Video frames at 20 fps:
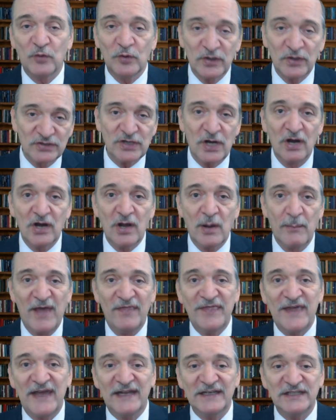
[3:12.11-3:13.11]
We're going to talk
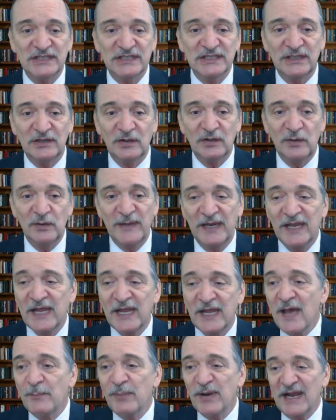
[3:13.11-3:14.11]
about that just a little bit,
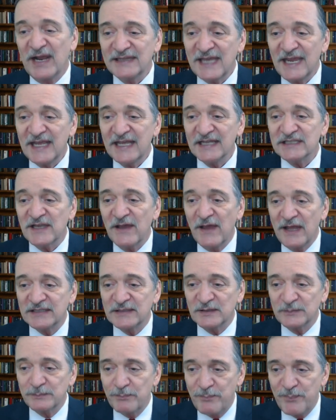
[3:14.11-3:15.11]
but I think it's
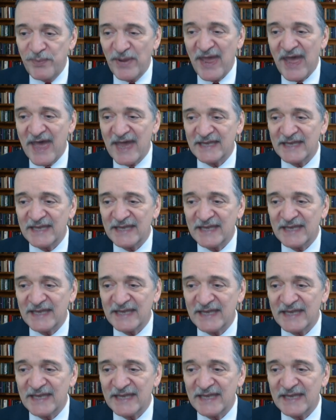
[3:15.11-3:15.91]
it's best